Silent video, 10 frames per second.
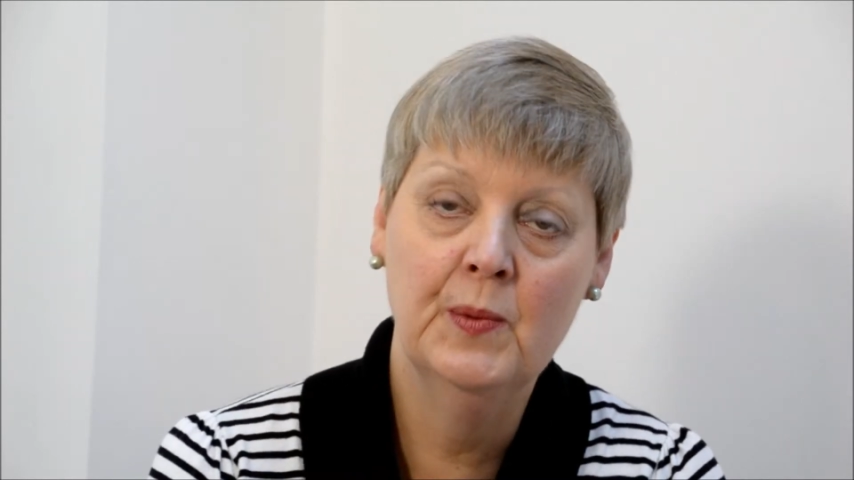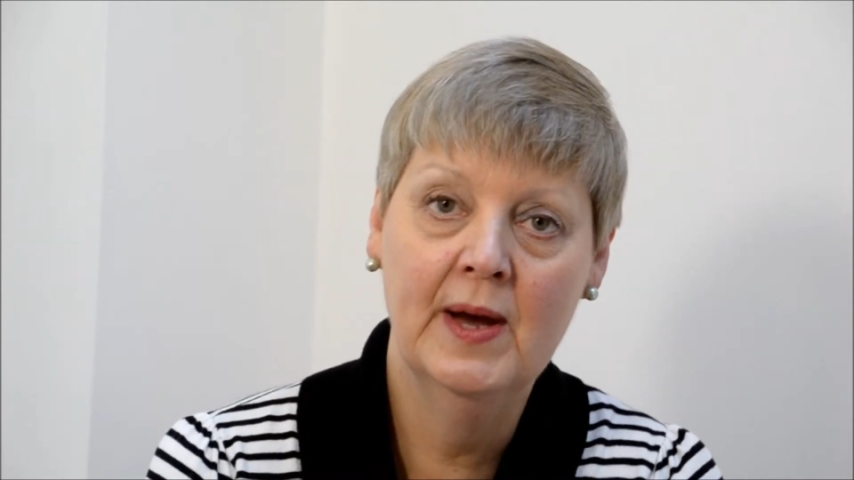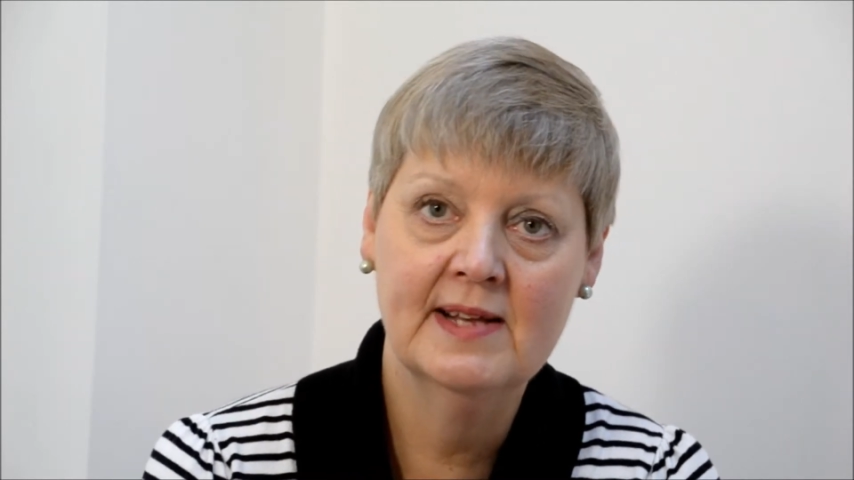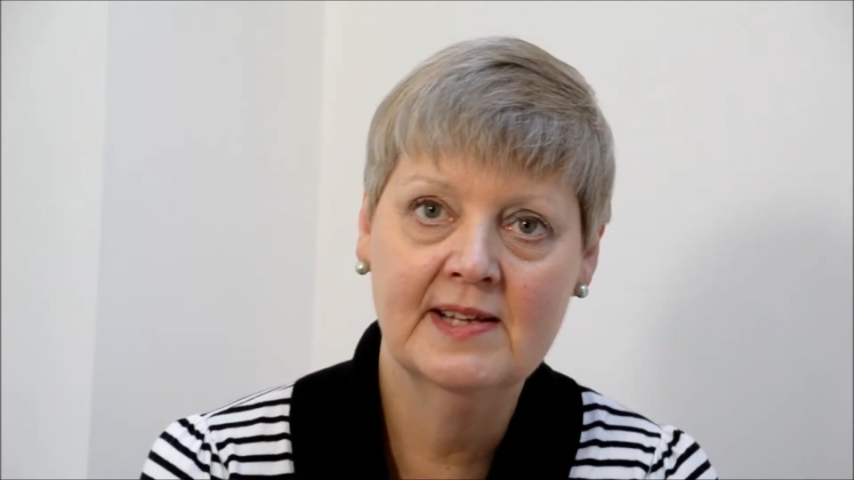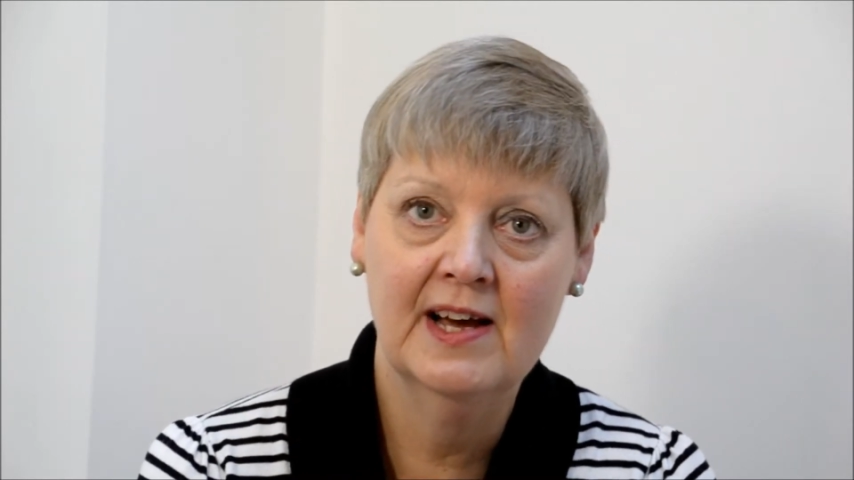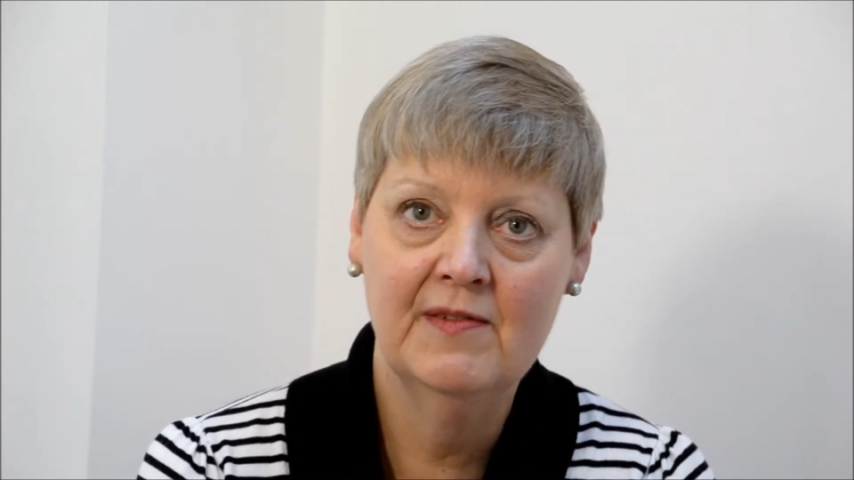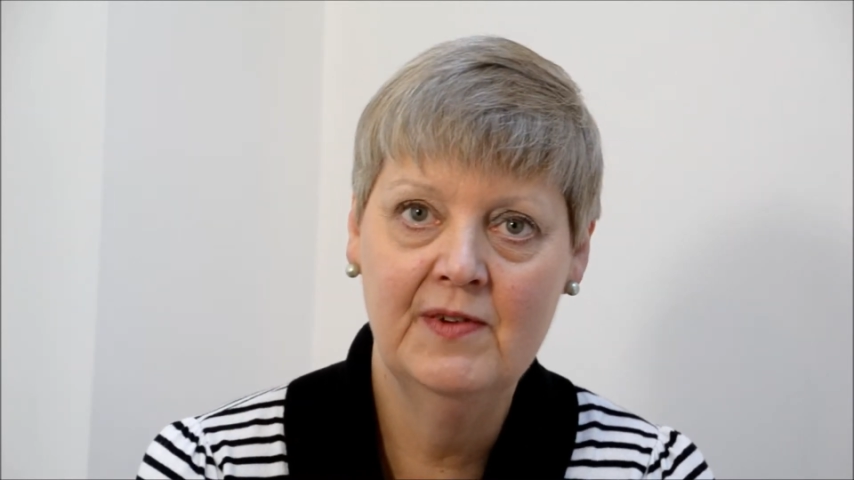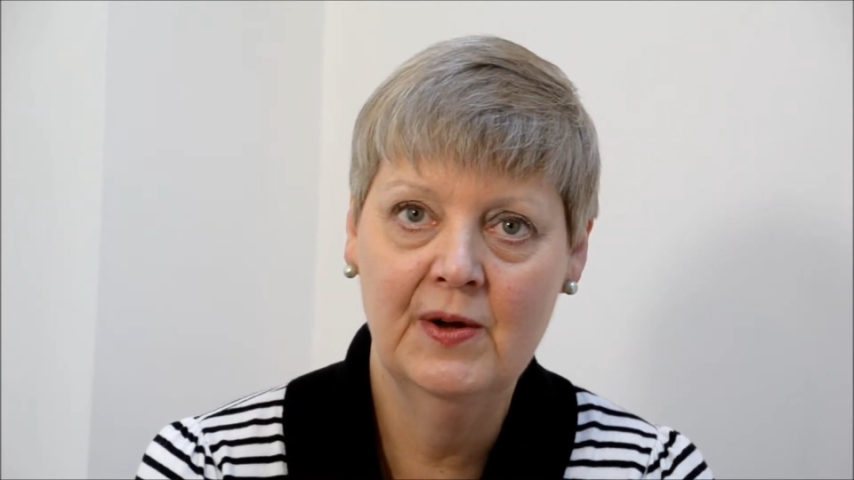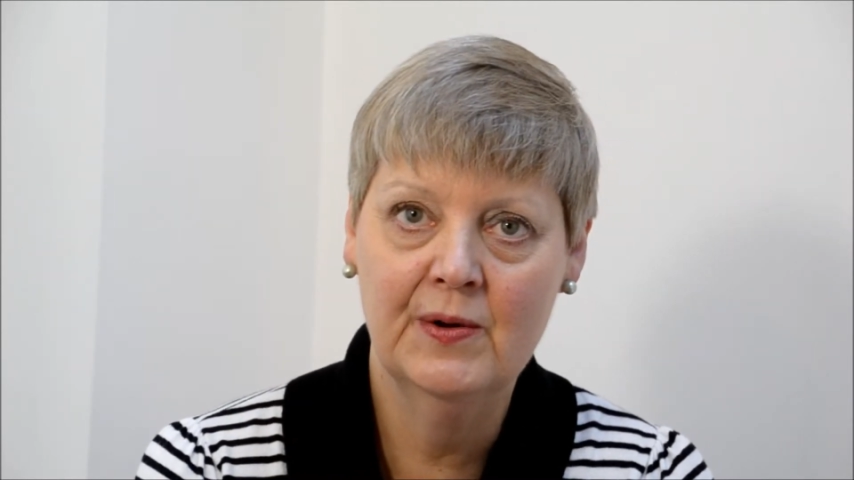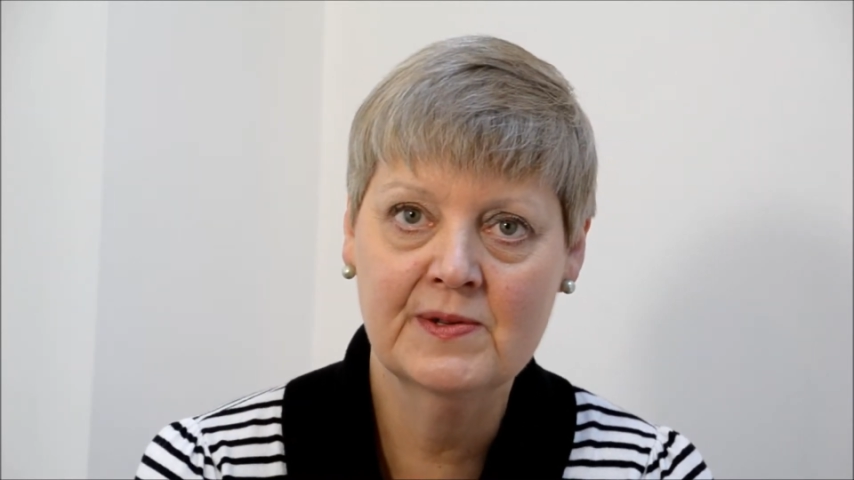weight
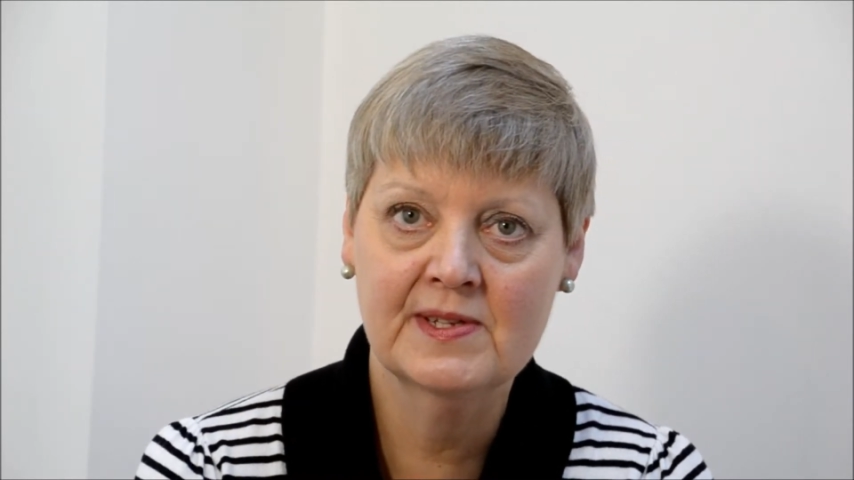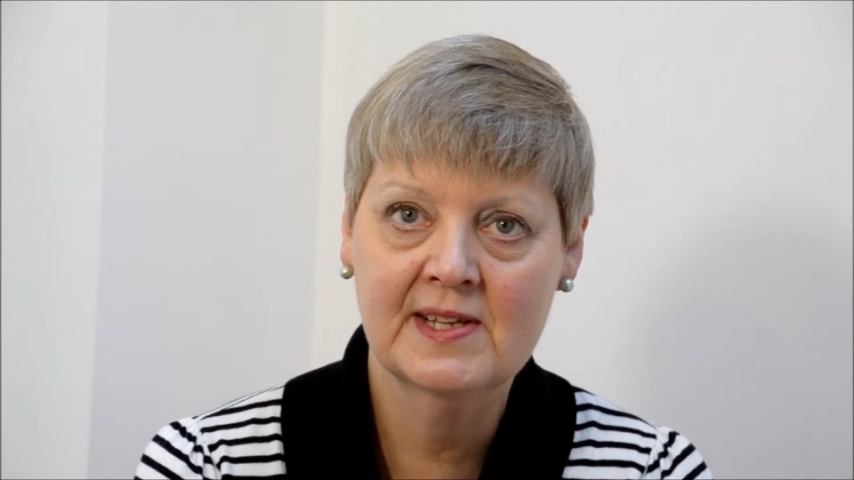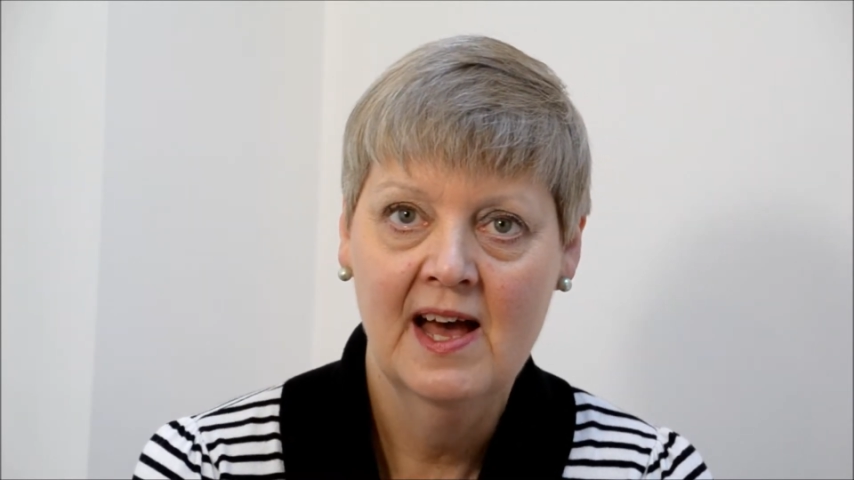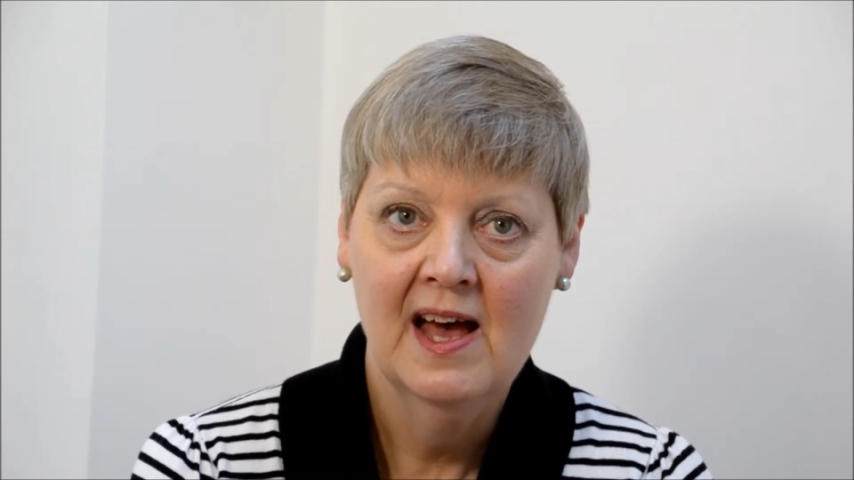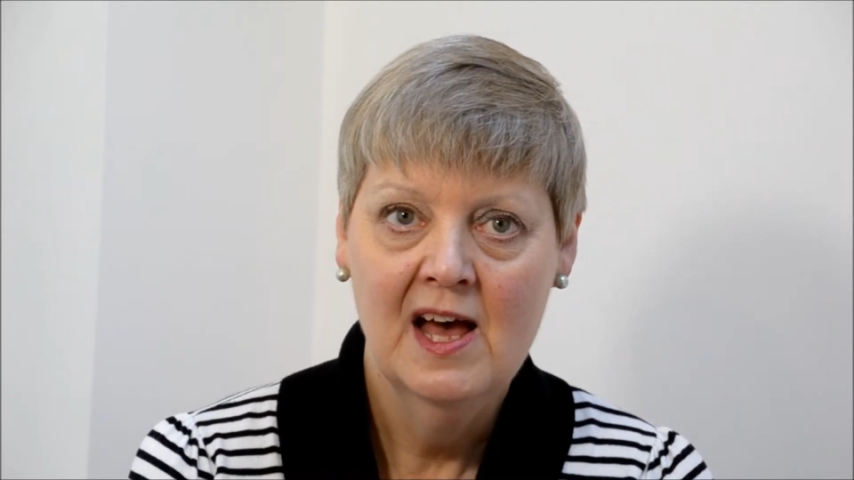I've lost,